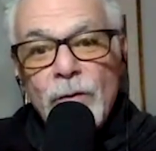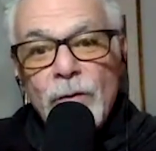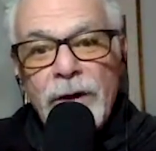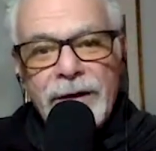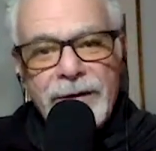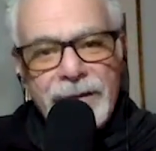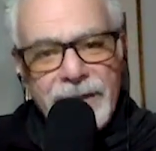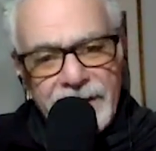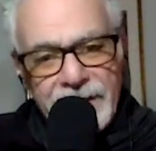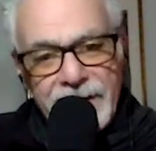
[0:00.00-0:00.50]

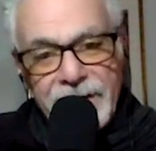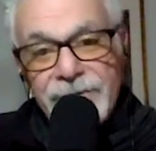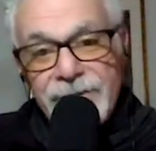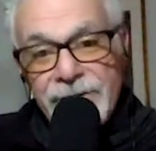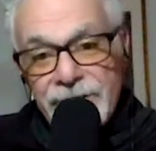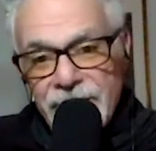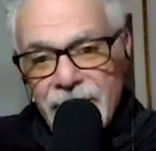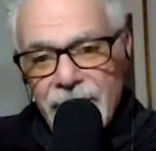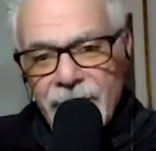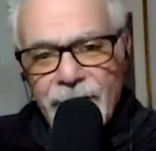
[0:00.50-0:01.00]
And
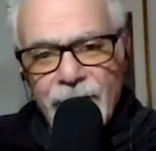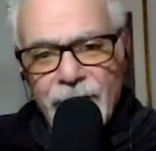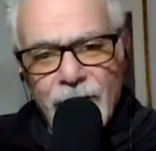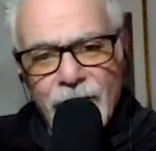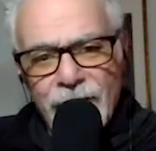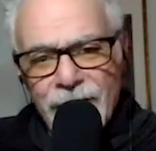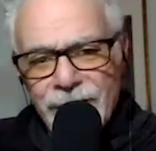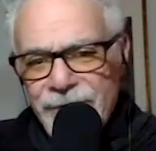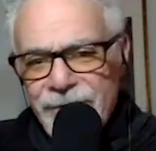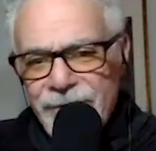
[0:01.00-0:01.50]
this, of
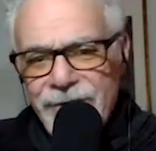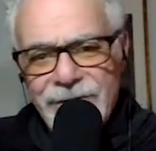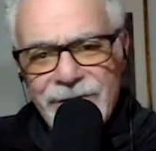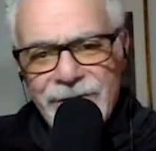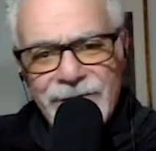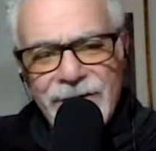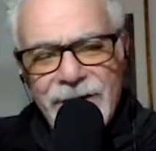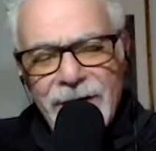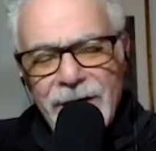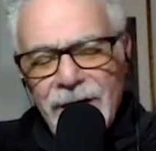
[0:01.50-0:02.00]
course,
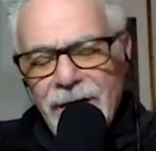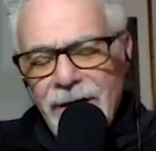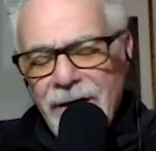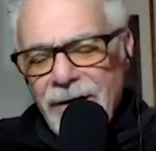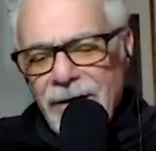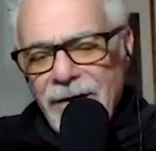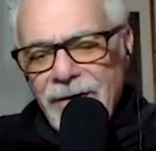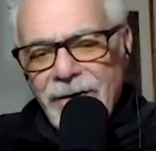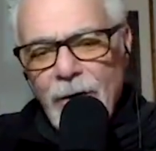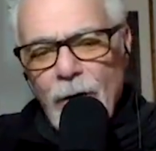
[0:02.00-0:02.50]
this
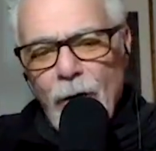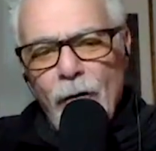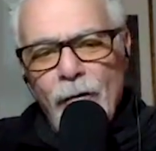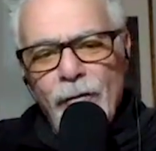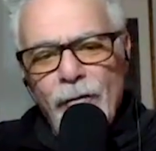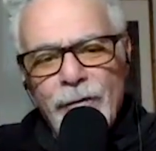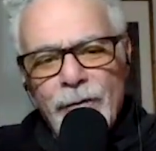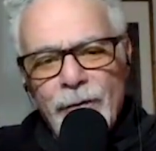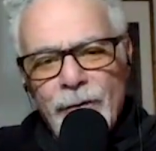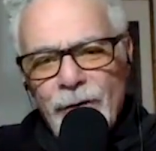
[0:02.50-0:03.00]

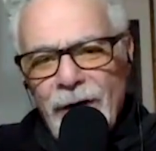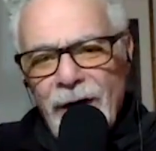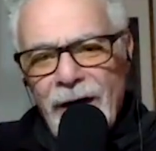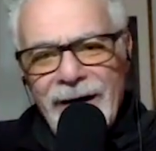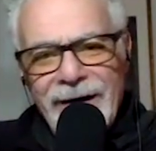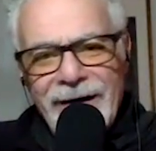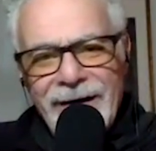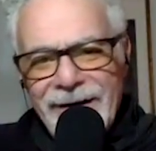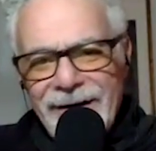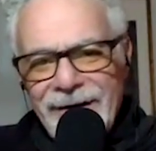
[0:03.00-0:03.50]

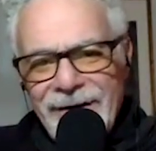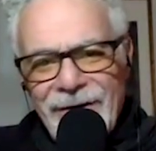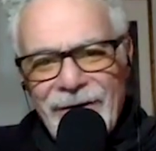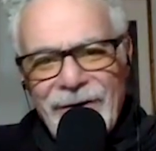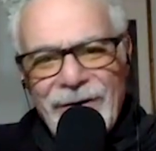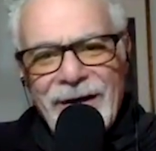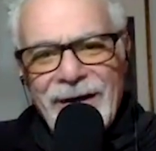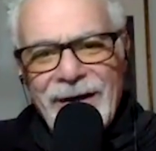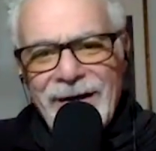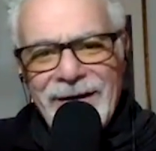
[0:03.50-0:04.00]
overriding
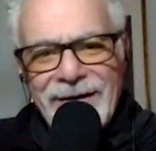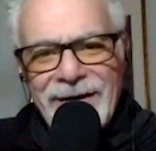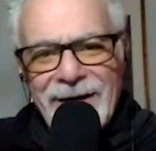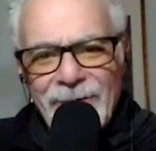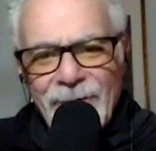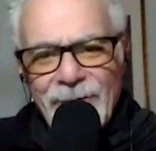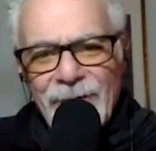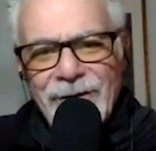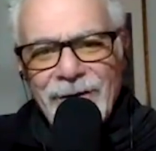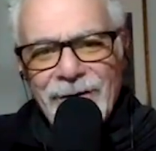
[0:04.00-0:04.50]
thing
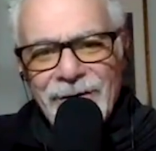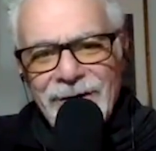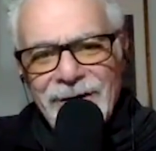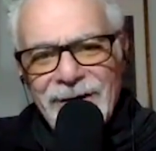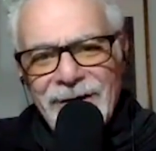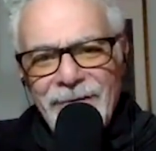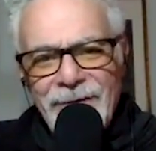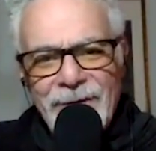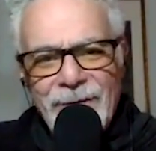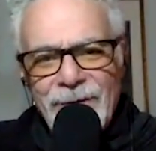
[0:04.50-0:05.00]
that we are
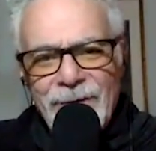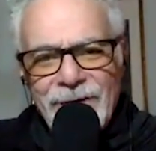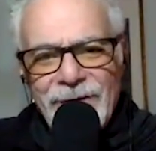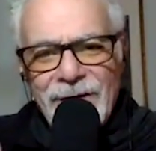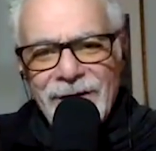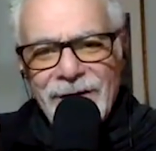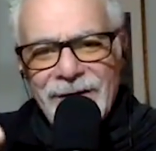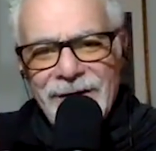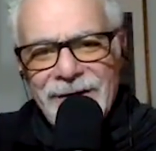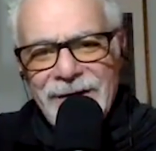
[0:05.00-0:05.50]
living with
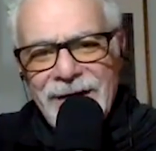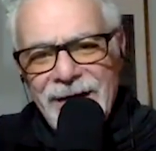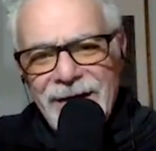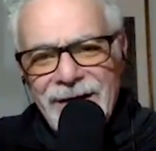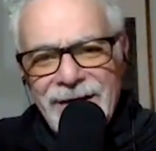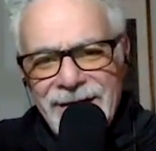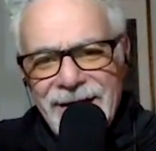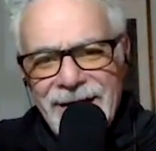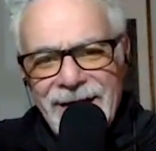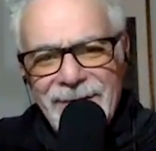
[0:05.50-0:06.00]
on a
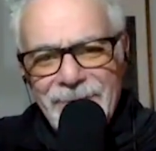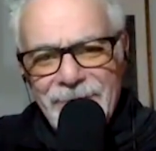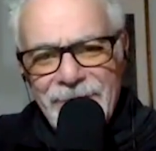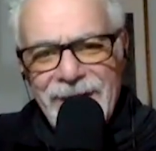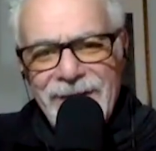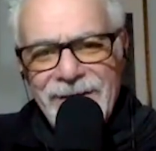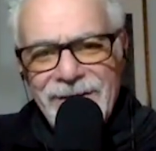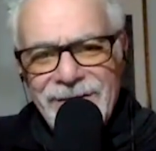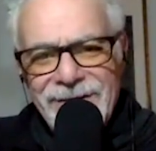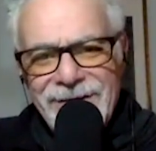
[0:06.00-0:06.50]
day-to-day
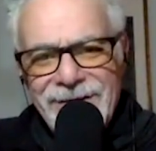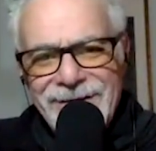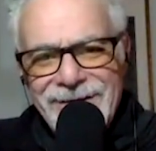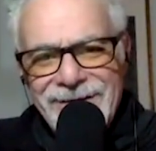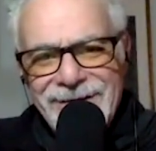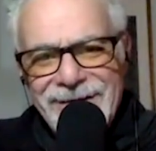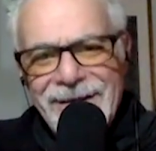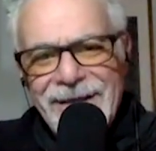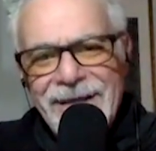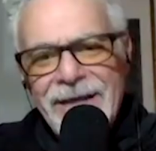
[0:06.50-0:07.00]

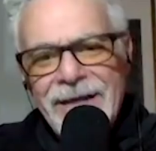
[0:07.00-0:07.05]
basis